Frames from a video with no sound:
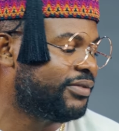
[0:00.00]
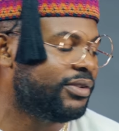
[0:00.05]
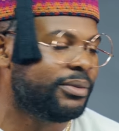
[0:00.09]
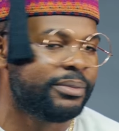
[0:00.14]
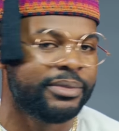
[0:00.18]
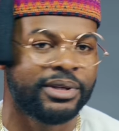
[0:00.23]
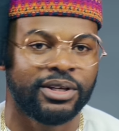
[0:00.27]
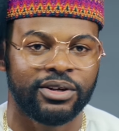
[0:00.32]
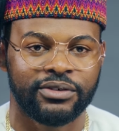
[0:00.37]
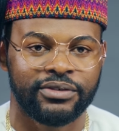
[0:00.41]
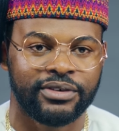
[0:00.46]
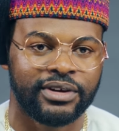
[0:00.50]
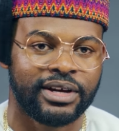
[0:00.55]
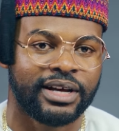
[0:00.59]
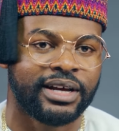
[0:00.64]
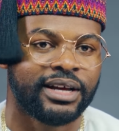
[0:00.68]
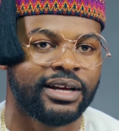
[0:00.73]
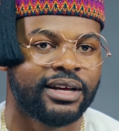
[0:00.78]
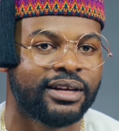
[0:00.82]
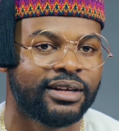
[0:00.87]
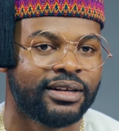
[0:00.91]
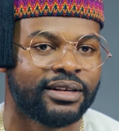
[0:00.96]
Is it for me or for
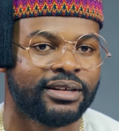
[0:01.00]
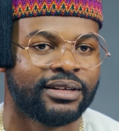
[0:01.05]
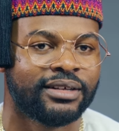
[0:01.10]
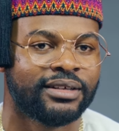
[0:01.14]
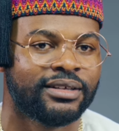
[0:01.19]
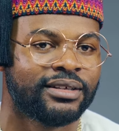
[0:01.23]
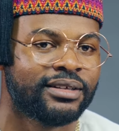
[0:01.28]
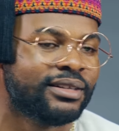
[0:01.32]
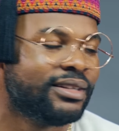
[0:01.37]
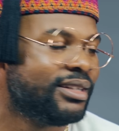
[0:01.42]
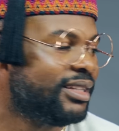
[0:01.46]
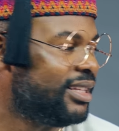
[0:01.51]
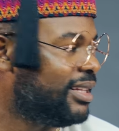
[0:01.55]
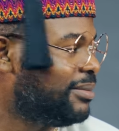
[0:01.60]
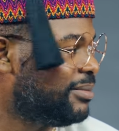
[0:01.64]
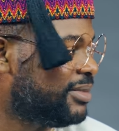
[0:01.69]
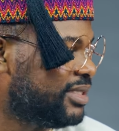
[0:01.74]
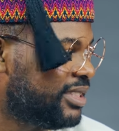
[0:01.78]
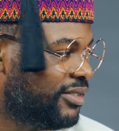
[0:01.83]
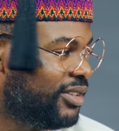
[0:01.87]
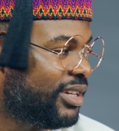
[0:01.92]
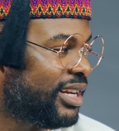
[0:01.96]
her? Let
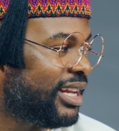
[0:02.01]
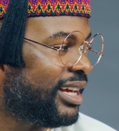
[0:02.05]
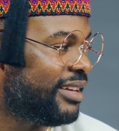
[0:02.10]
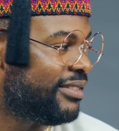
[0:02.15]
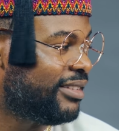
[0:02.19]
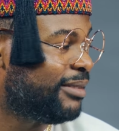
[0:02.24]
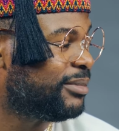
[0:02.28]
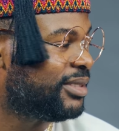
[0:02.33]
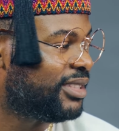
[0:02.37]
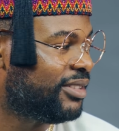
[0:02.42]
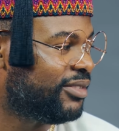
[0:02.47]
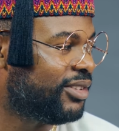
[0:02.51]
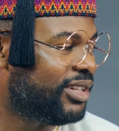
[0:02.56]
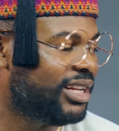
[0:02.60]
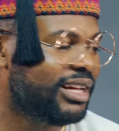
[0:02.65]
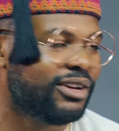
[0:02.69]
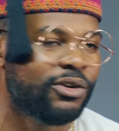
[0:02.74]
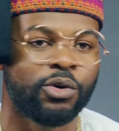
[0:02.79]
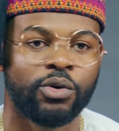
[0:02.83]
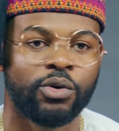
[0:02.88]
me save your life.